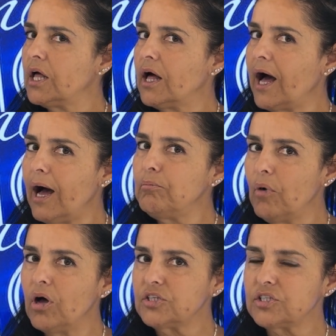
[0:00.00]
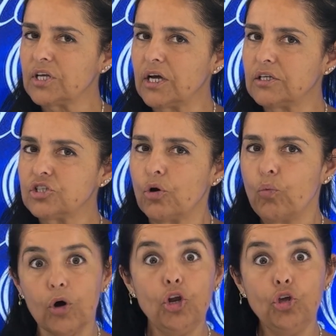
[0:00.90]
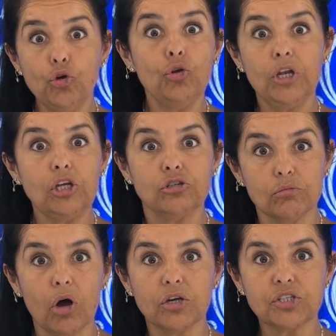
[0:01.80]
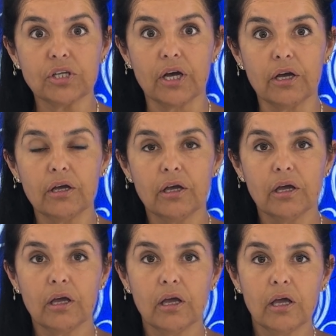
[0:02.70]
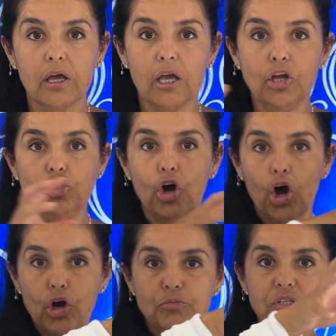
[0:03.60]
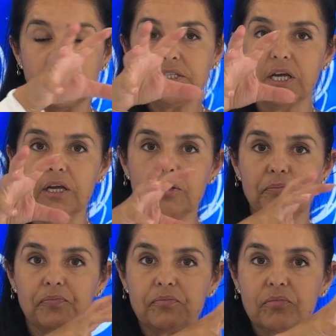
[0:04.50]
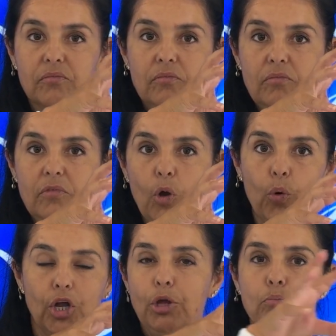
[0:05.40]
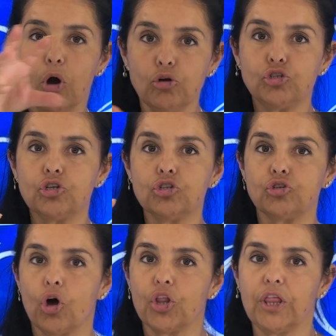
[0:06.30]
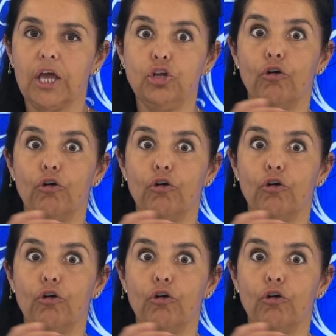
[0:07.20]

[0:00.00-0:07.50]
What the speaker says: I master. So what do you need to master in your home setting? What emotions are there in your